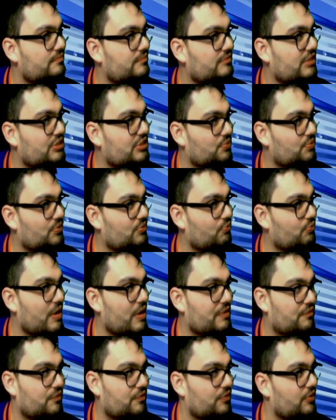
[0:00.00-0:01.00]
Just
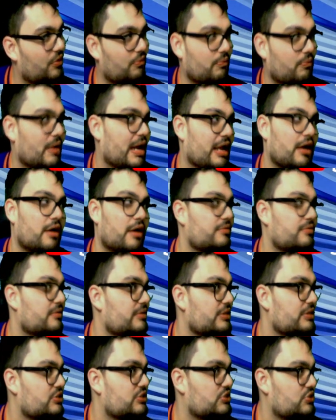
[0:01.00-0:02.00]
right. Oh my God,
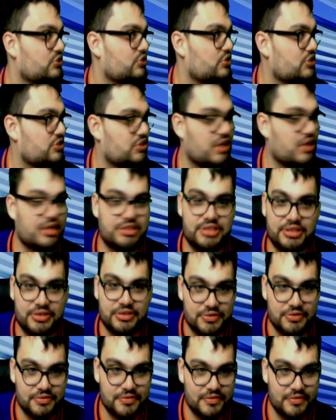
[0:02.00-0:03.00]
that's disgusting,
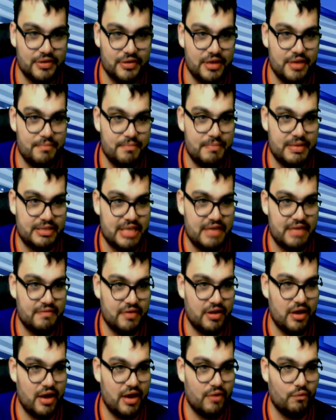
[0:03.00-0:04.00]
dude. McDavid
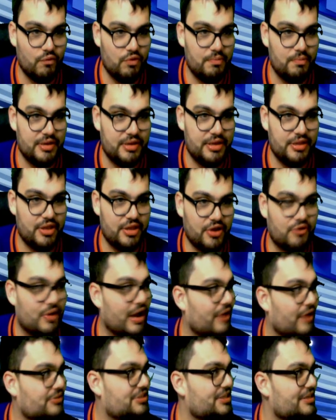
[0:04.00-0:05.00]
got woman in the
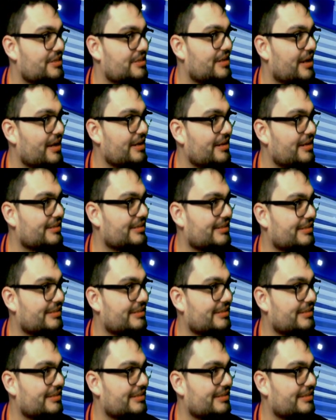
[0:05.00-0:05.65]
crowd tonight.